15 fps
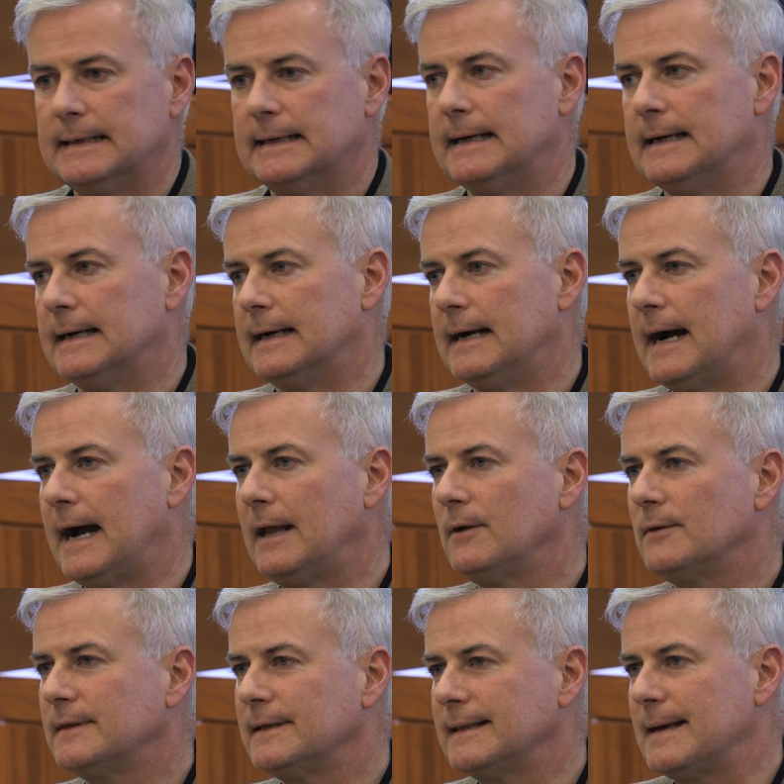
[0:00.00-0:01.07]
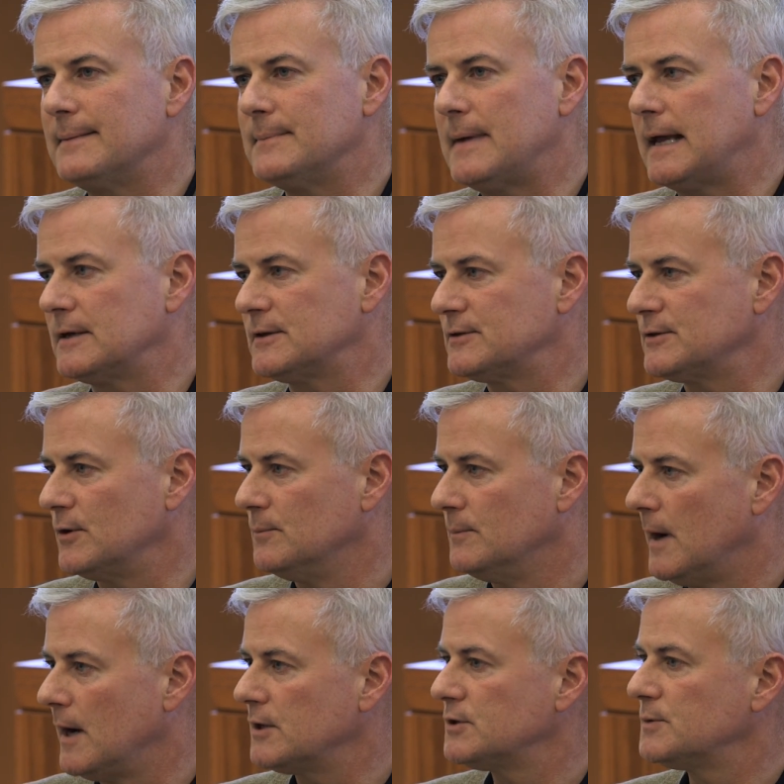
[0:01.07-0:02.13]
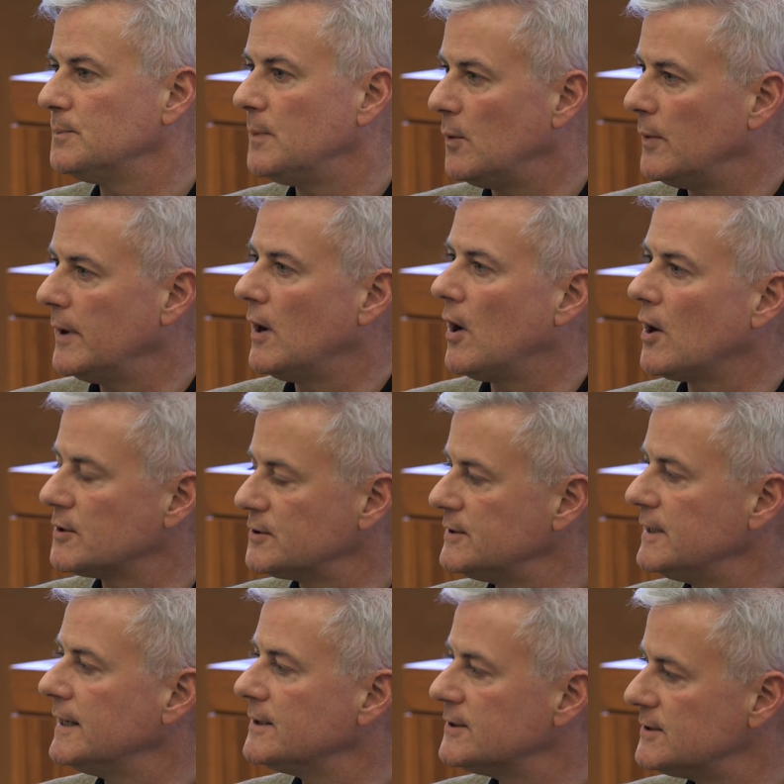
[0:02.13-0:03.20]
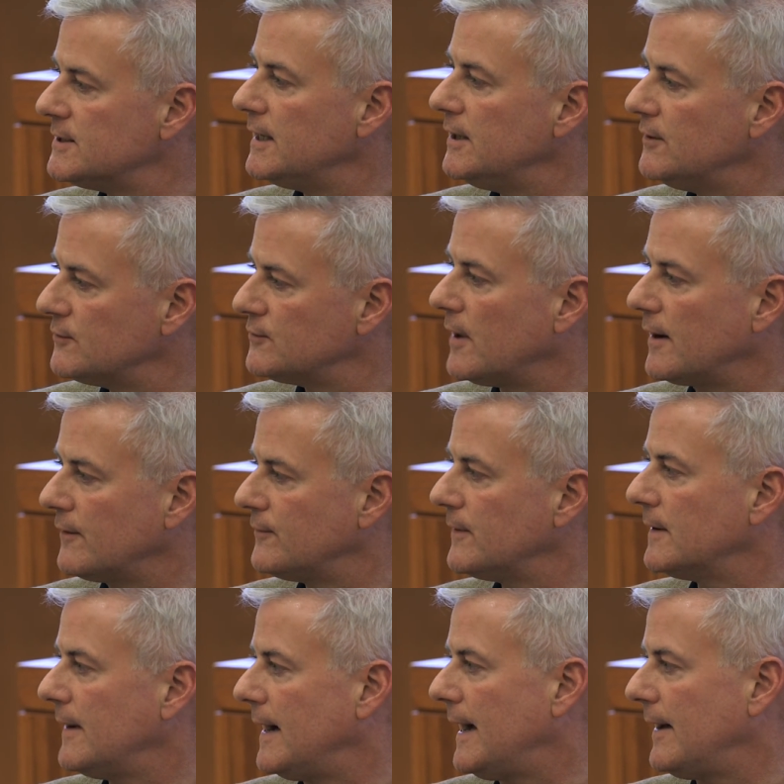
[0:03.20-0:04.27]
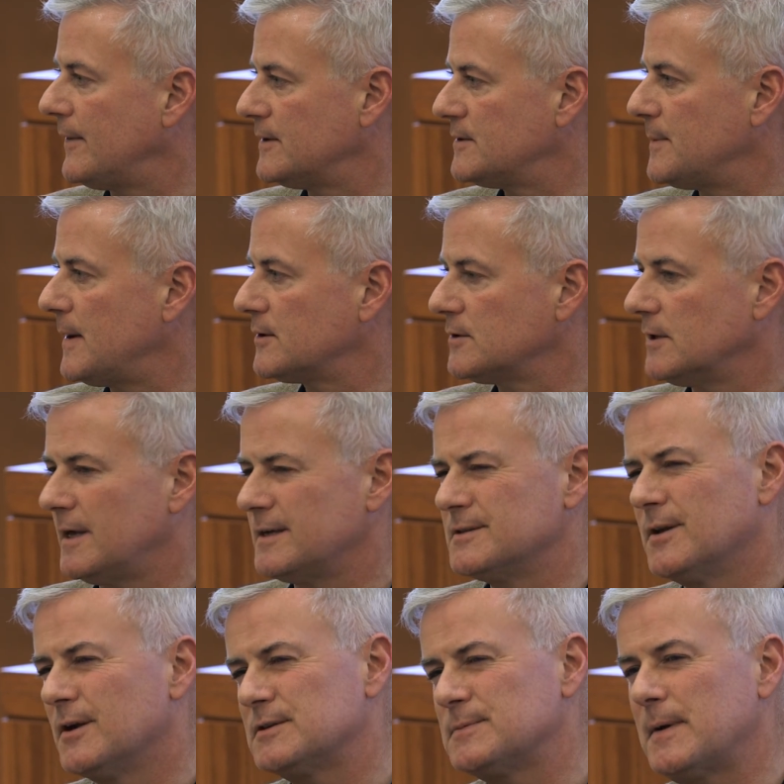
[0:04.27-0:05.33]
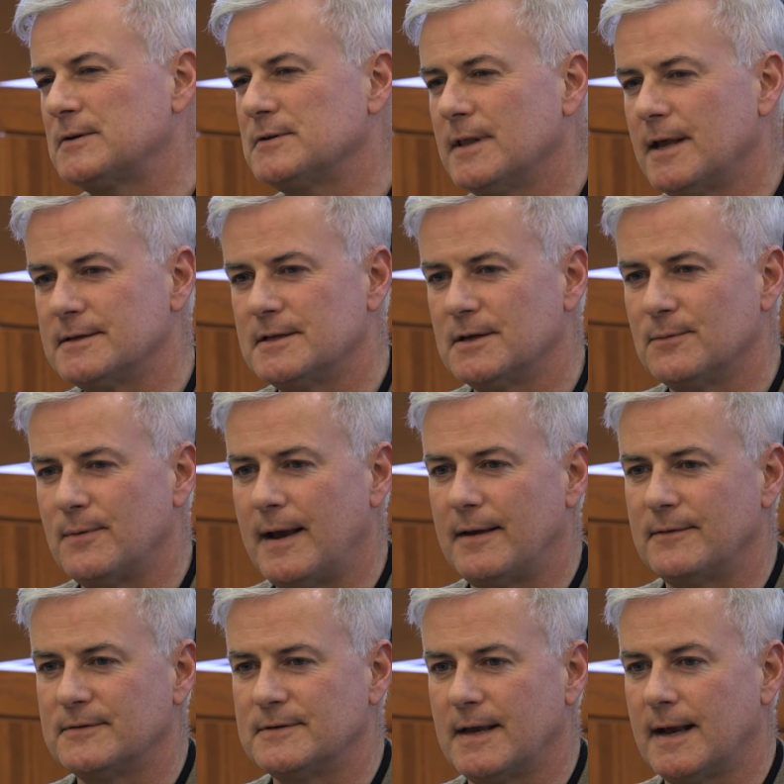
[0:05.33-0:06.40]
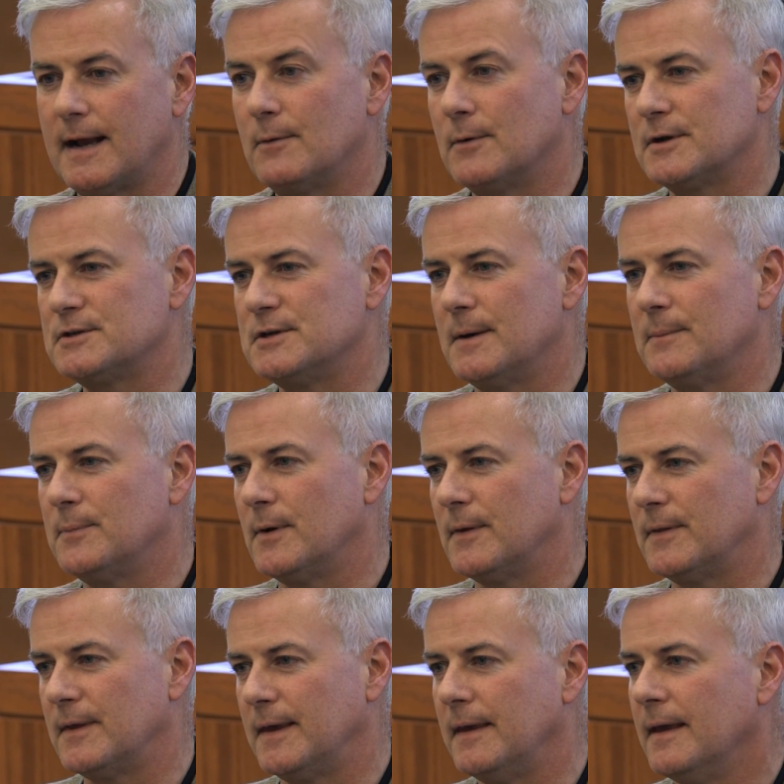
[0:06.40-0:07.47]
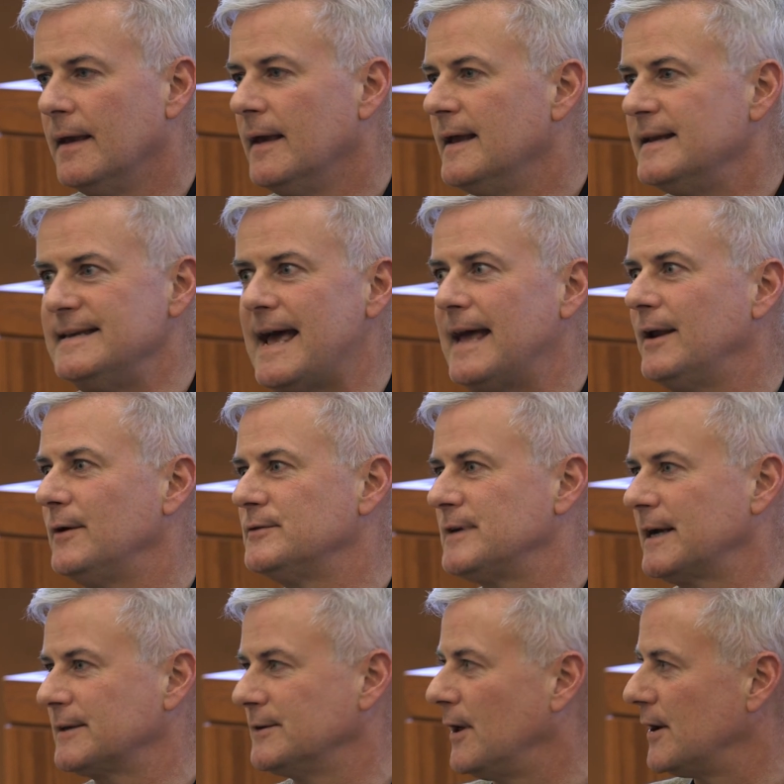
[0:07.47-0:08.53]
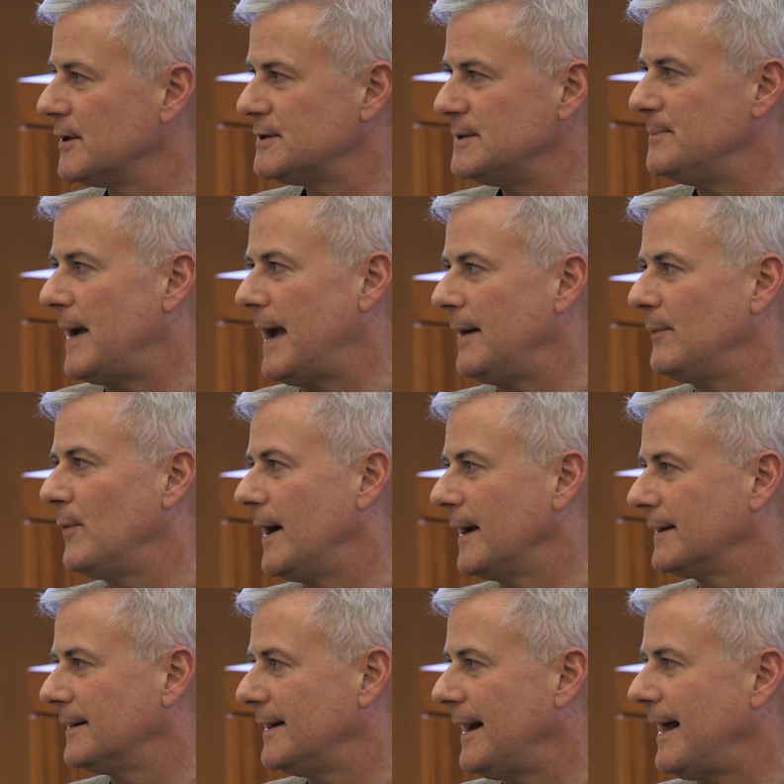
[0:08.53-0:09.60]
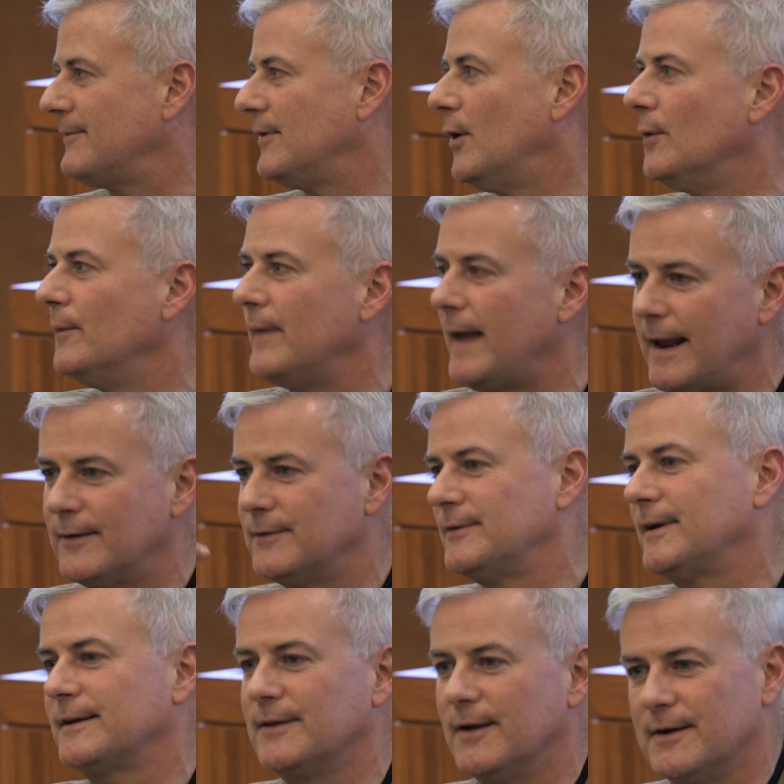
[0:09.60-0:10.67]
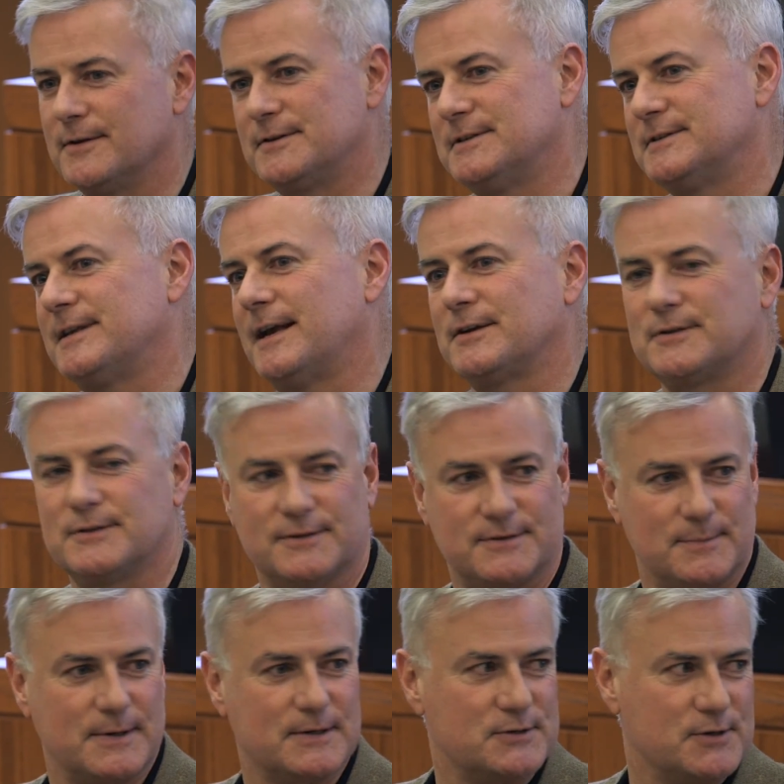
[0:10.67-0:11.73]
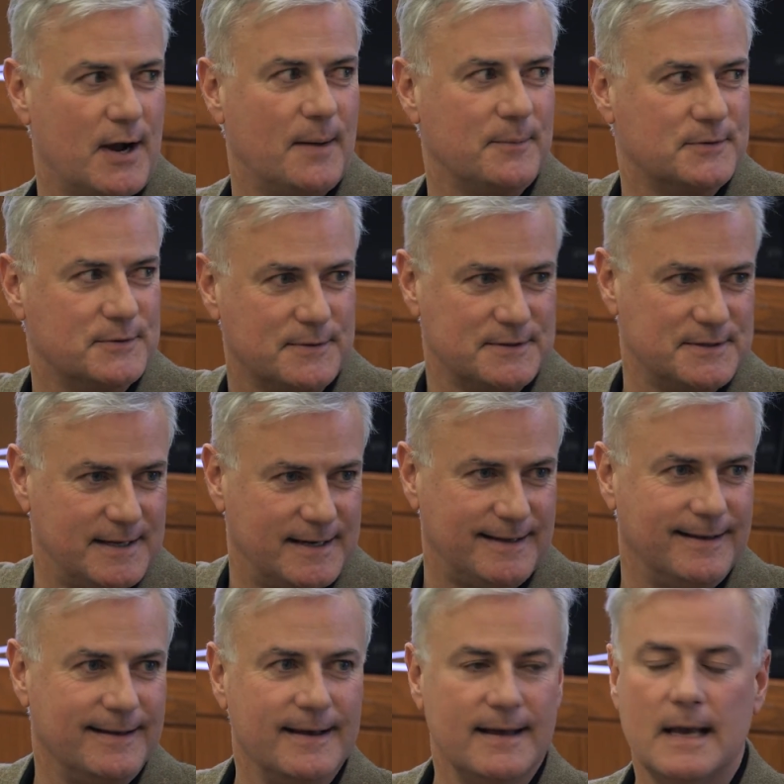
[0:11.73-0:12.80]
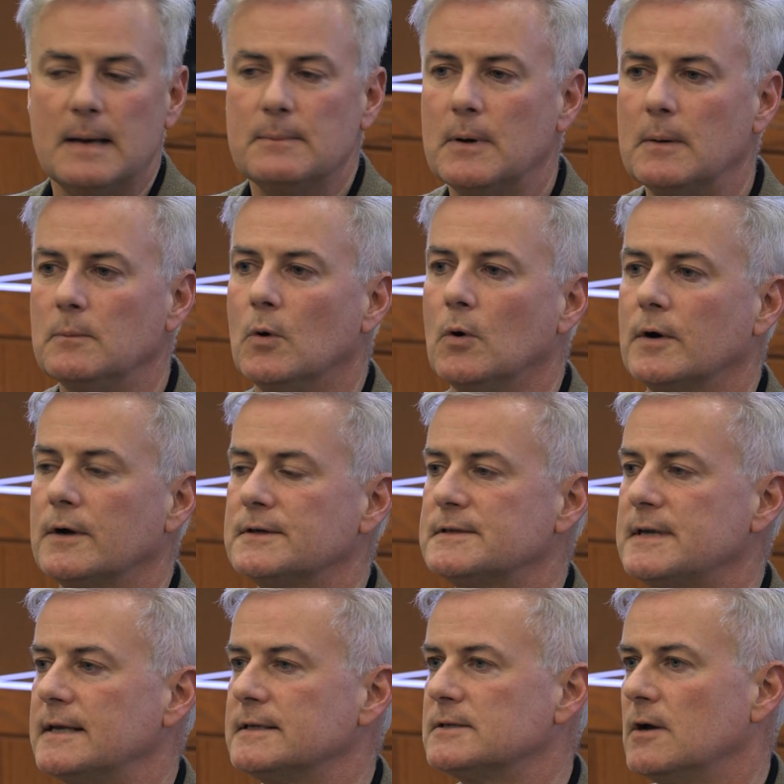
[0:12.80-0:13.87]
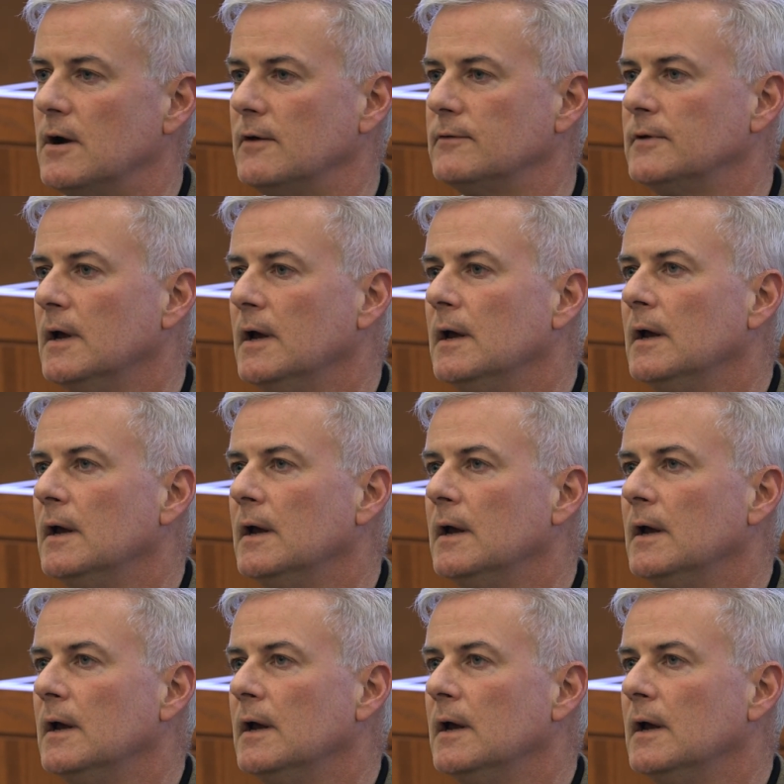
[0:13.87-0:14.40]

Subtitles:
I don't think that matters so much, but we are seeing cities try to figure out how they specialize. Not specialize in the way of saying, I want to jump on the nanotechnology bandwagon and have a whole nanotechnology section to bring jobs to our city, but more in a sense of